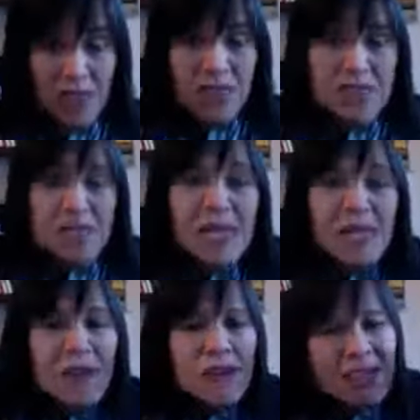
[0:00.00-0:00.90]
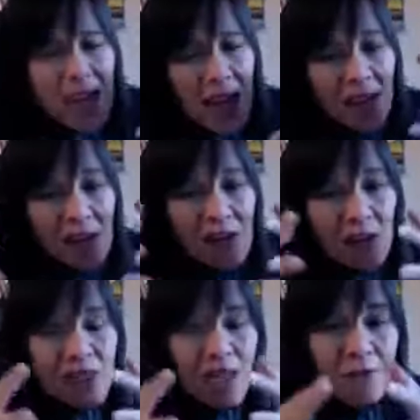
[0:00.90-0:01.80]
to getting very
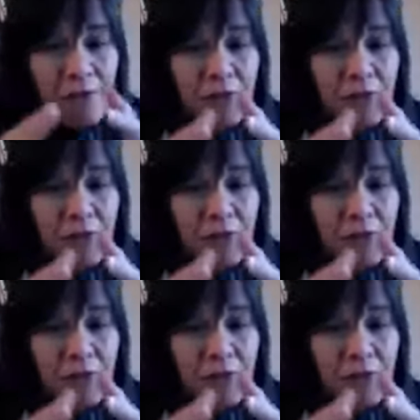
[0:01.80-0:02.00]
tunneled and